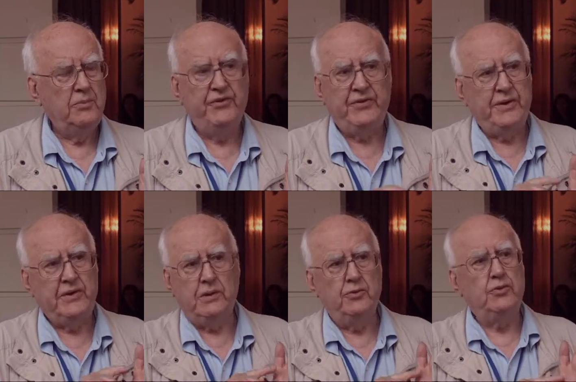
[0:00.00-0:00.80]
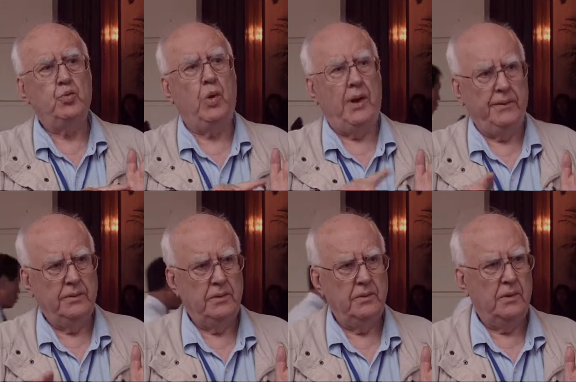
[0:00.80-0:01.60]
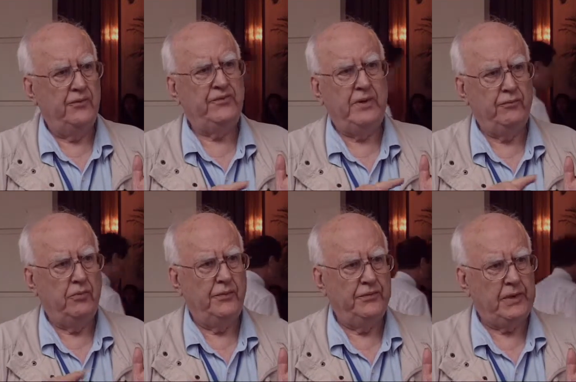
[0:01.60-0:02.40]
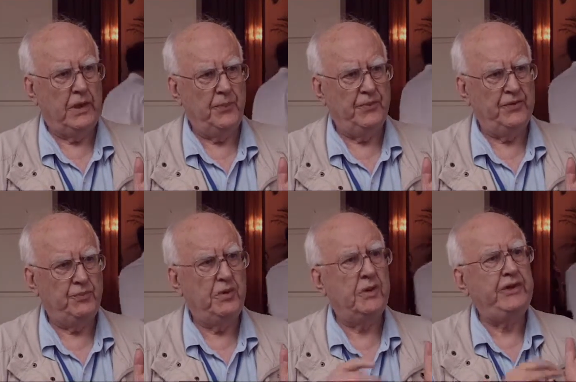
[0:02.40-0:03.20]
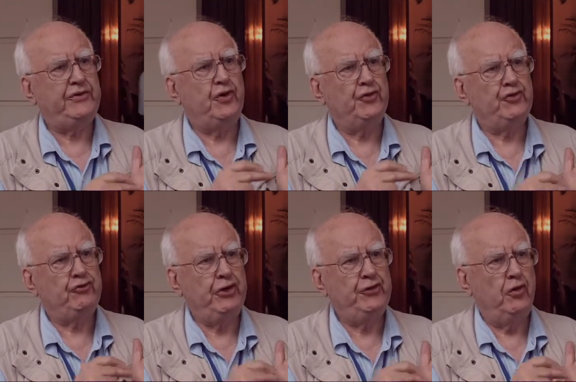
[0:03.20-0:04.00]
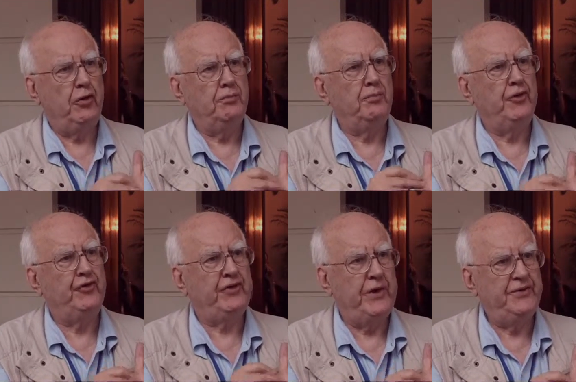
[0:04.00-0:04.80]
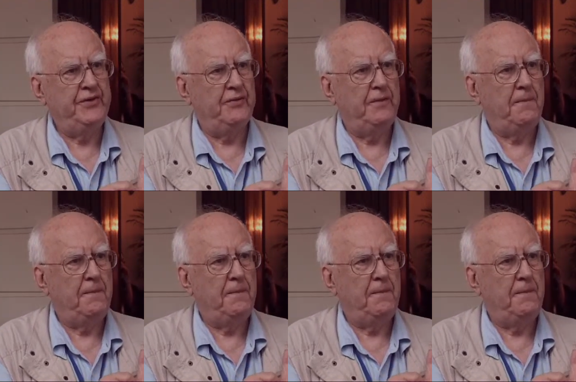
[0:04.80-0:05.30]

Monsanto is one of several of the companies, but let's concentrate on Monsanto.